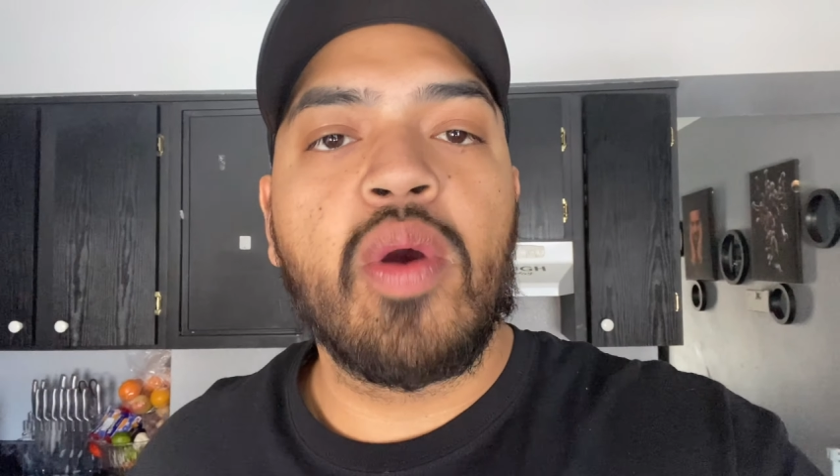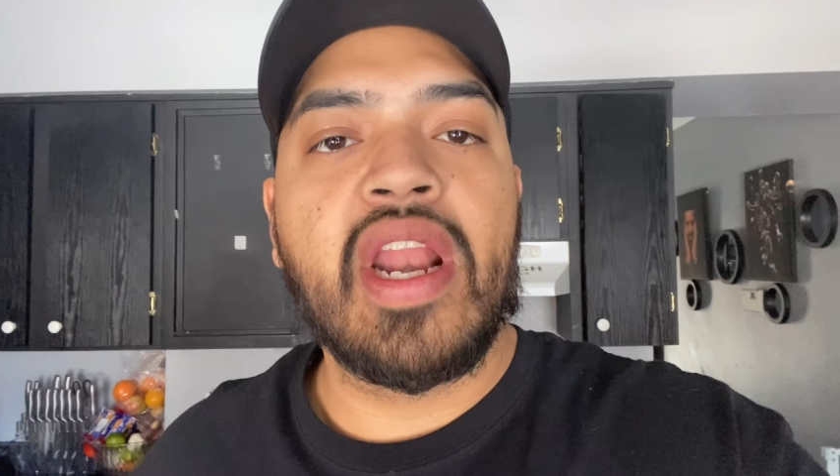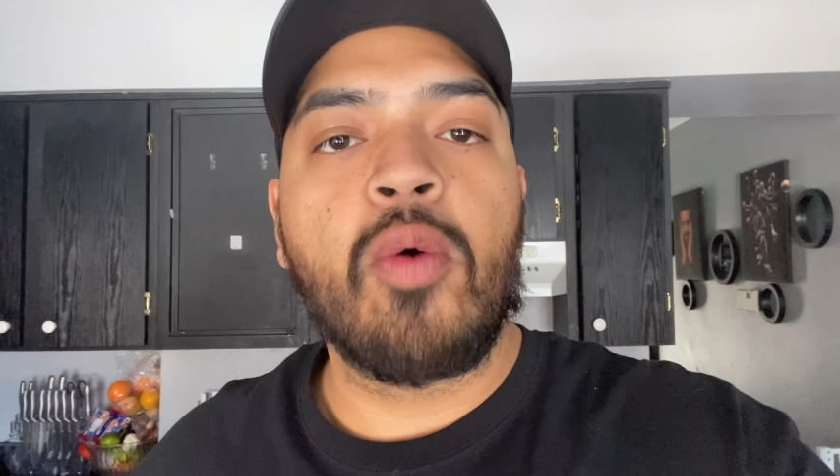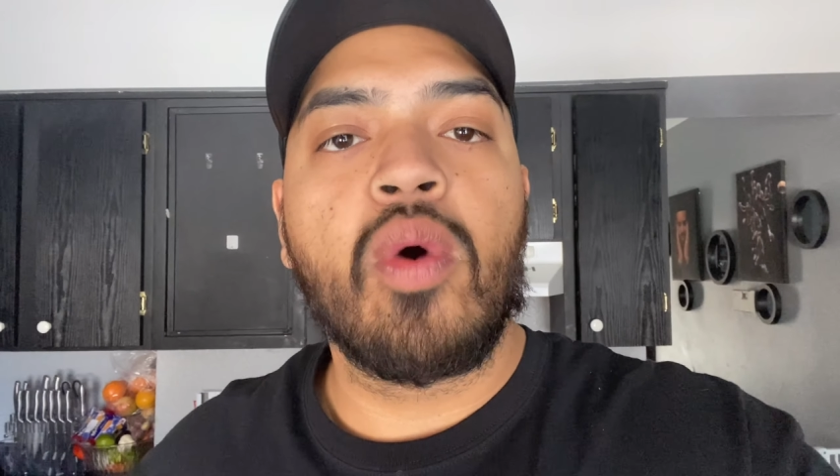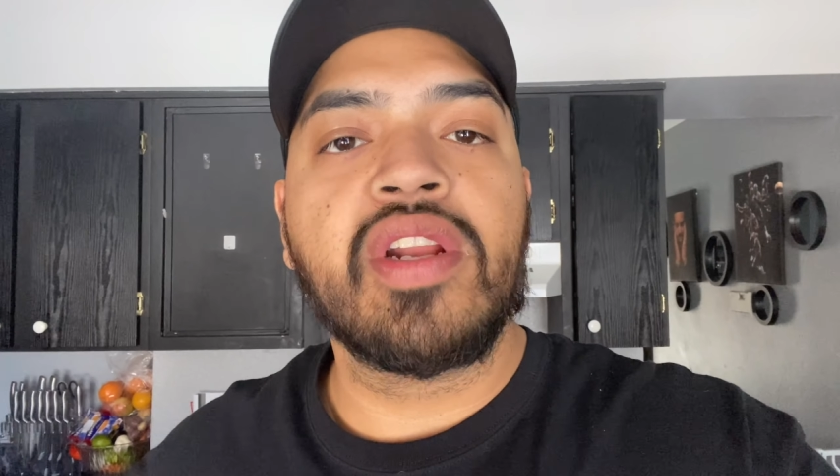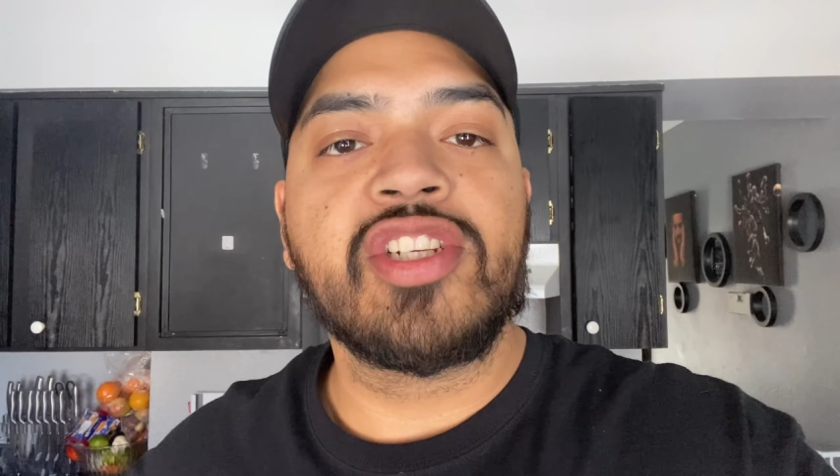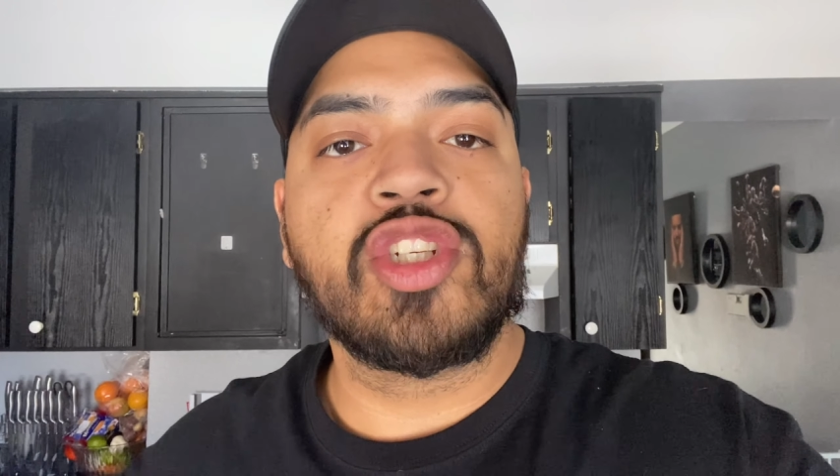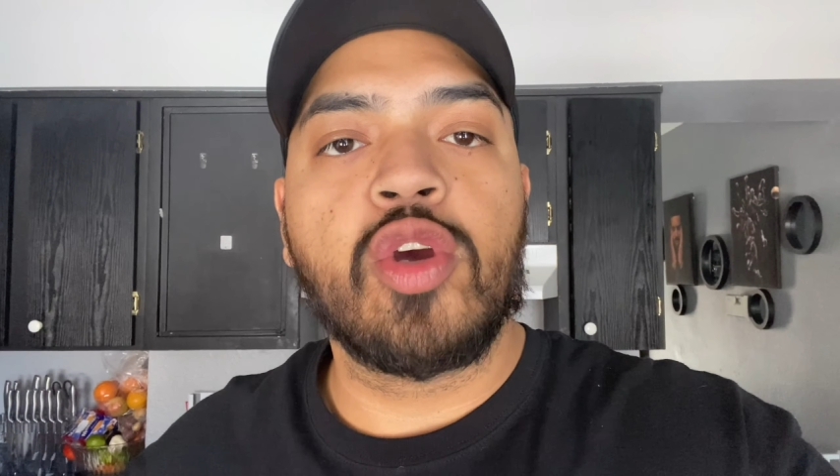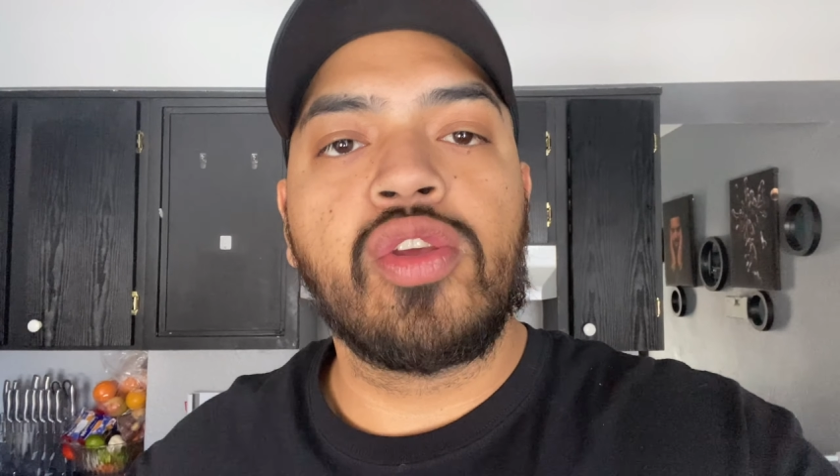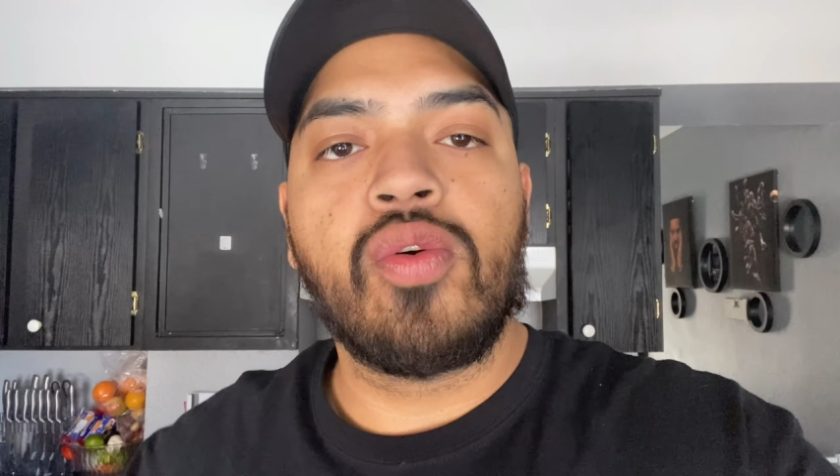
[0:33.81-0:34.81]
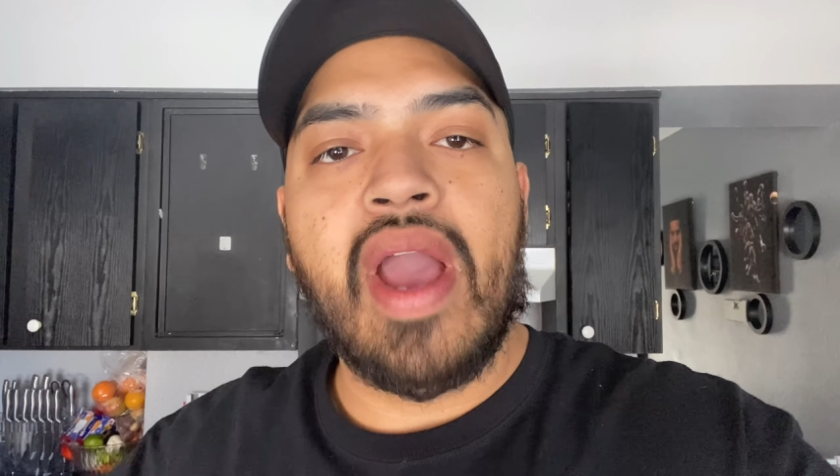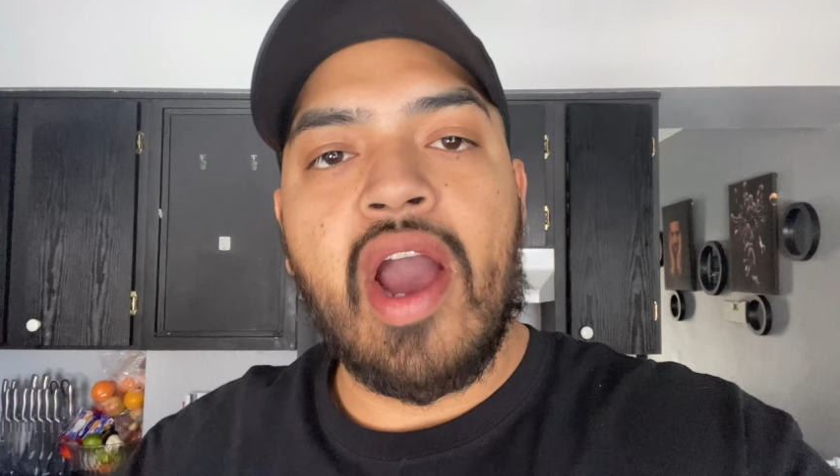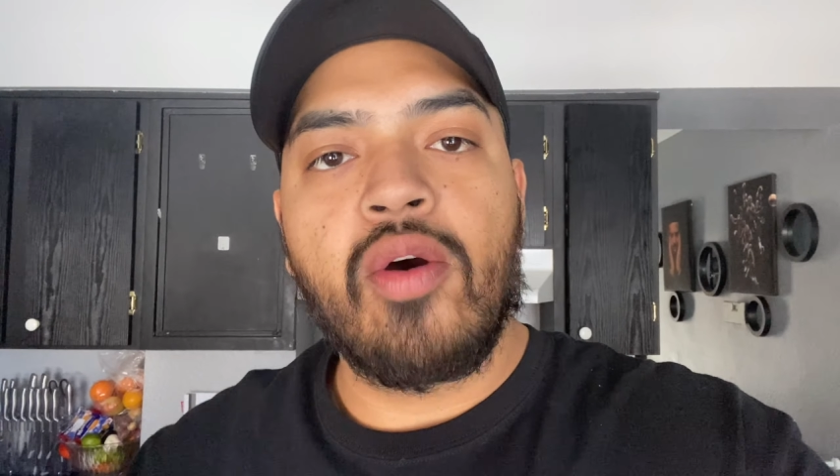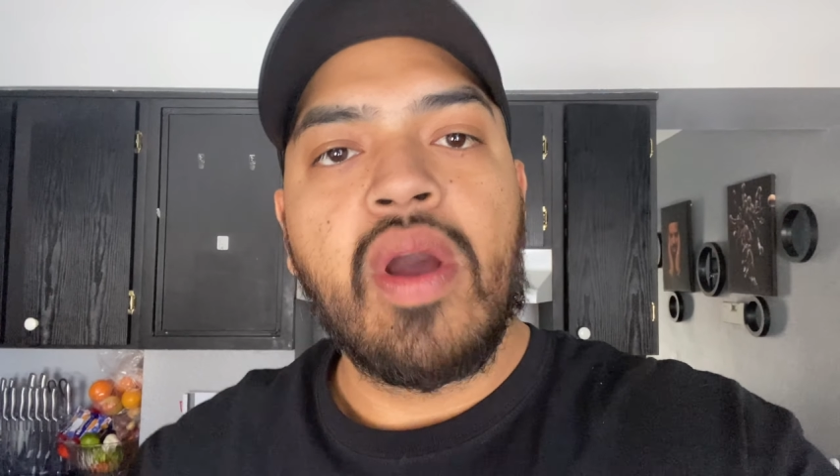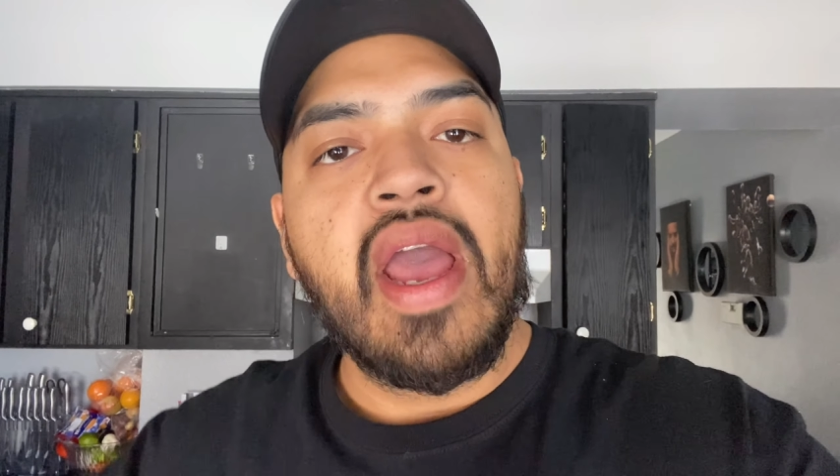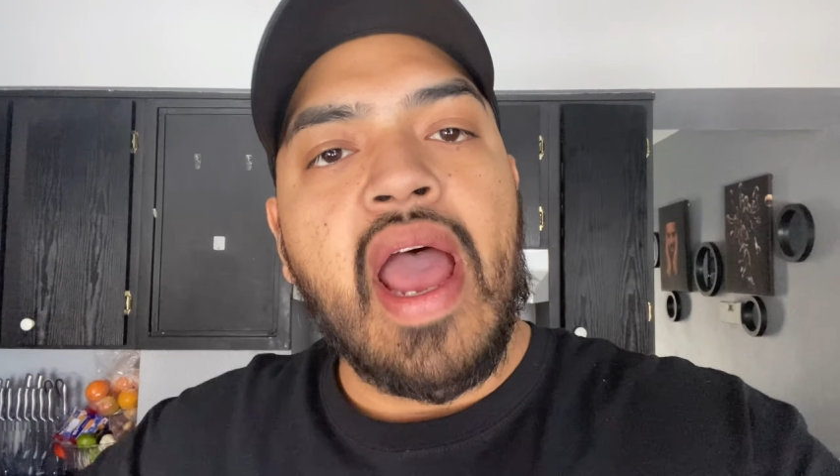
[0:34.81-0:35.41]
and I want to show you how